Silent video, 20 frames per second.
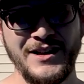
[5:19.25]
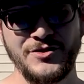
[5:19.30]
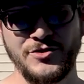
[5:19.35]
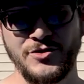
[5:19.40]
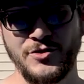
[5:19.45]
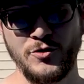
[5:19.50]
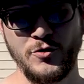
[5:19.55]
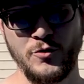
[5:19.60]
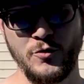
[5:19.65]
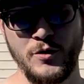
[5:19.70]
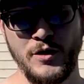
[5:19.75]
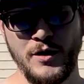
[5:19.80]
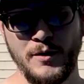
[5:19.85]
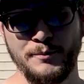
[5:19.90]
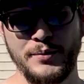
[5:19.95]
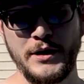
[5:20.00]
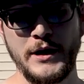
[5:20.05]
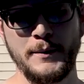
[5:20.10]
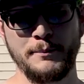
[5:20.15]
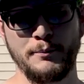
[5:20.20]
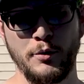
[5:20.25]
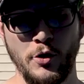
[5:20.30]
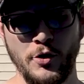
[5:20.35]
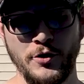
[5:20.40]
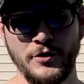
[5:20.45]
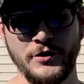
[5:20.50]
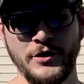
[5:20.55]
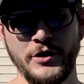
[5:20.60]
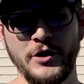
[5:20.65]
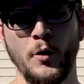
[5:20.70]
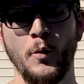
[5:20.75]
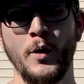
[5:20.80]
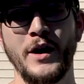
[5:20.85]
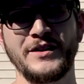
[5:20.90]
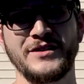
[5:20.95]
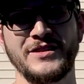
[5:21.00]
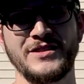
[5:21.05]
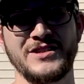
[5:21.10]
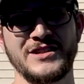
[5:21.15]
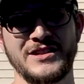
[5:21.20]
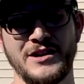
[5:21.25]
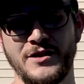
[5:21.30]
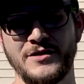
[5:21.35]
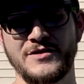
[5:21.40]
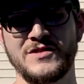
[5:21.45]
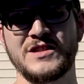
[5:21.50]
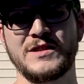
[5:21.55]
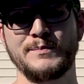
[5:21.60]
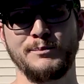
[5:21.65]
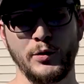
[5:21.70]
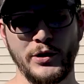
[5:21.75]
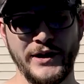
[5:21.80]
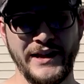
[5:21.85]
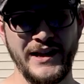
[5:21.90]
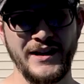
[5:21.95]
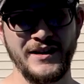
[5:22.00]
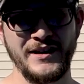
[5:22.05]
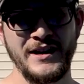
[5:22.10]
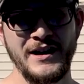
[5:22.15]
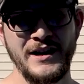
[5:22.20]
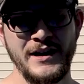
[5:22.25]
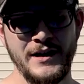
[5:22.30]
to be a burden. You don't want it to start splitting